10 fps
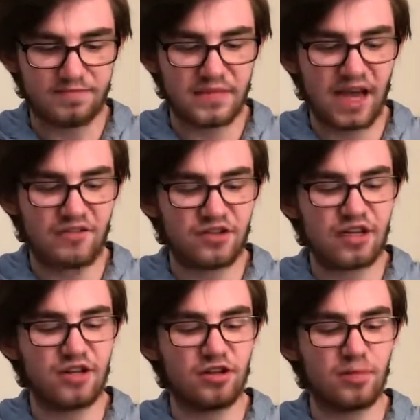After
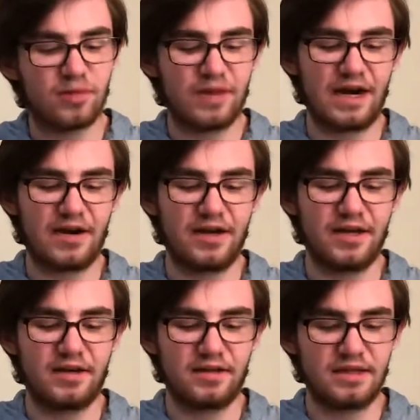he eloped with
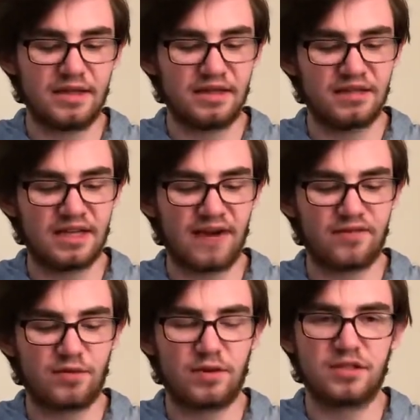Harriet, the years
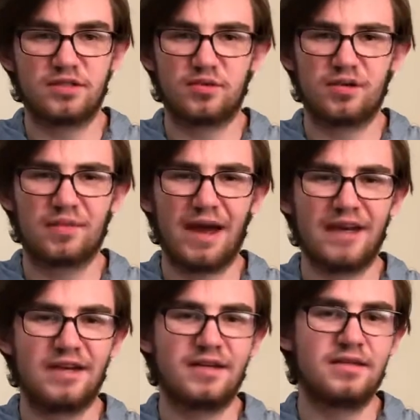afterwards were
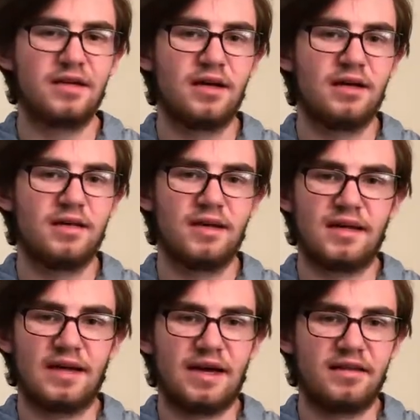demanding. They
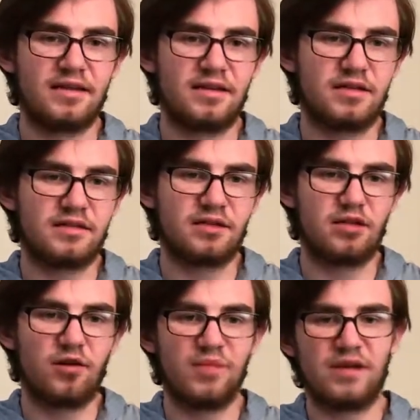had their
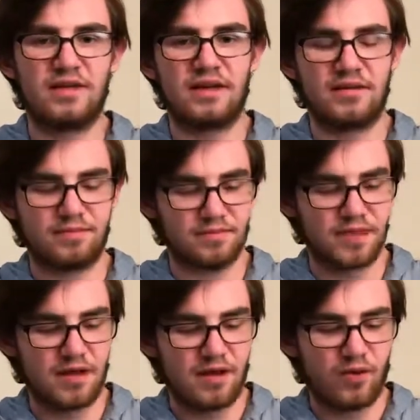elopement, they
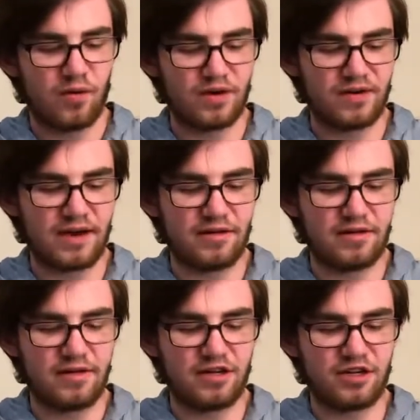went around
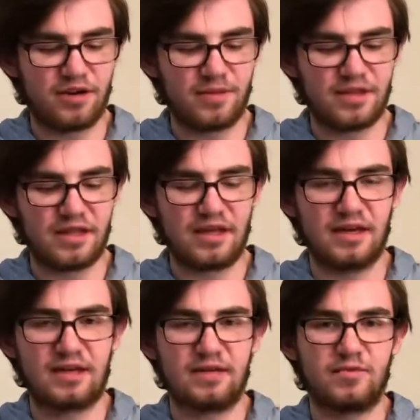to Europe, and then
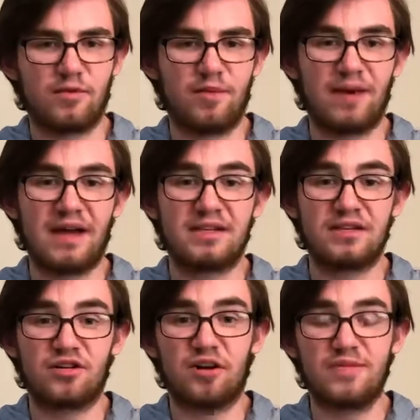they went back to
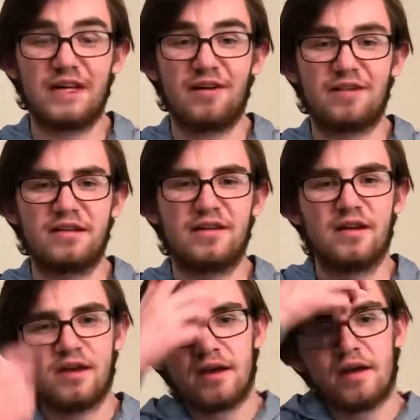their hometown, and
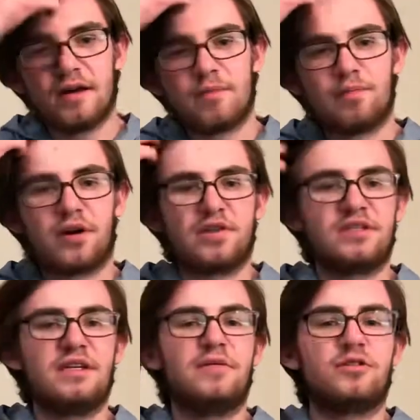
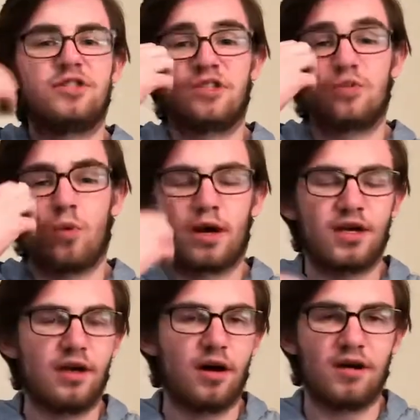Percy was just
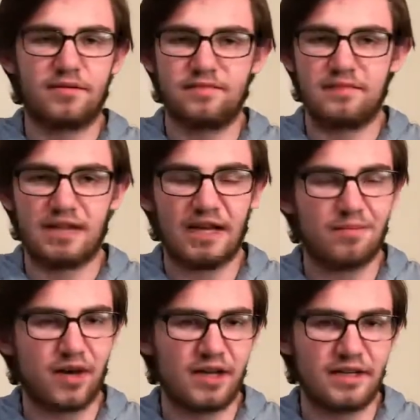working on getting
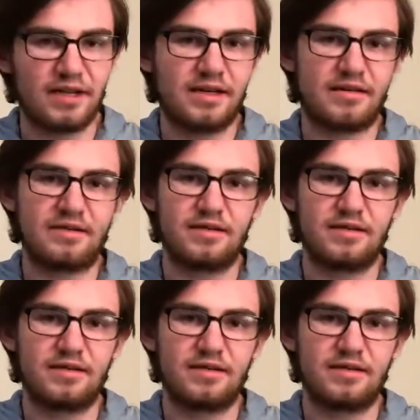money and